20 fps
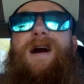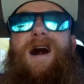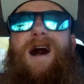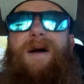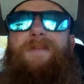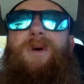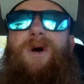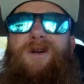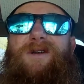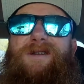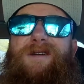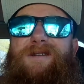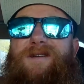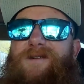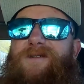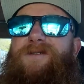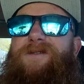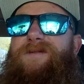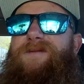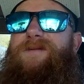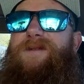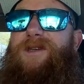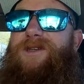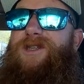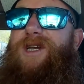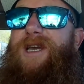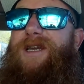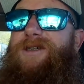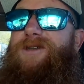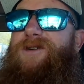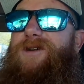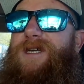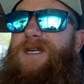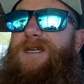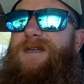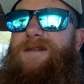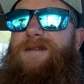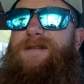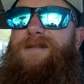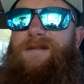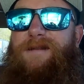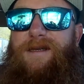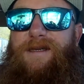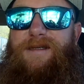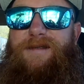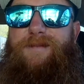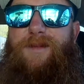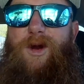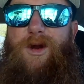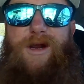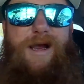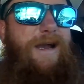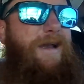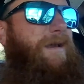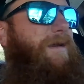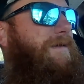I parked under the shade tree like a smart guy.